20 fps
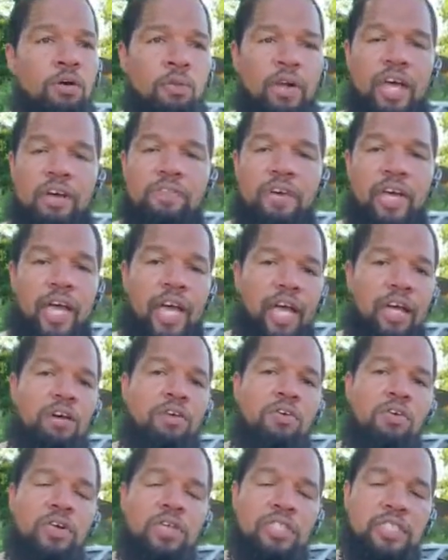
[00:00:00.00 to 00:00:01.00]
We have a
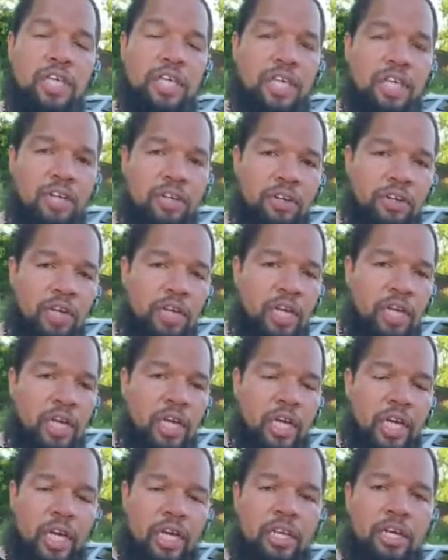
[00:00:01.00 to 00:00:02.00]
headquarters here
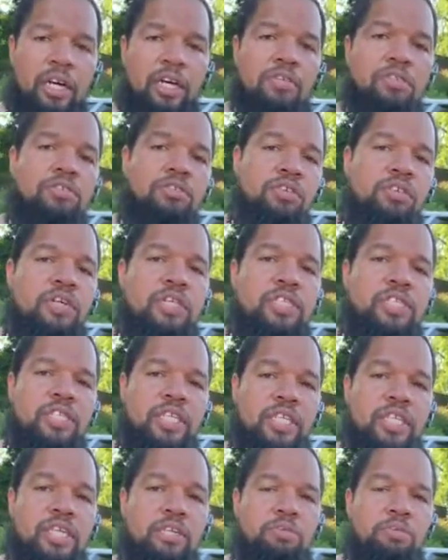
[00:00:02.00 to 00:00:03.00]
in uh, New York
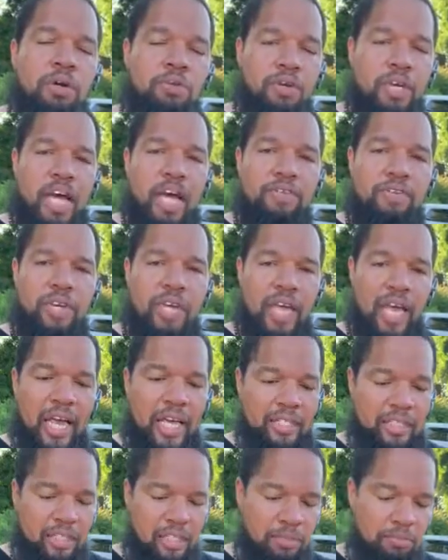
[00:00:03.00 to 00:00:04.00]
City where we have
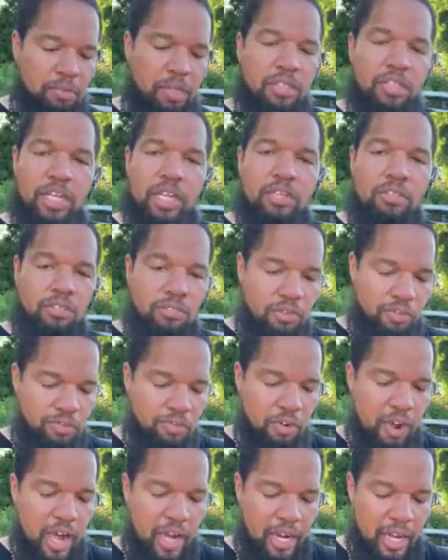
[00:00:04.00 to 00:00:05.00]
classes Monday through
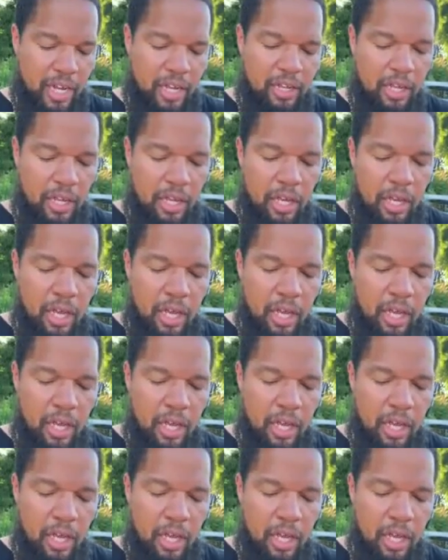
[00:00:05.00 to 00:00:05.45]
Friday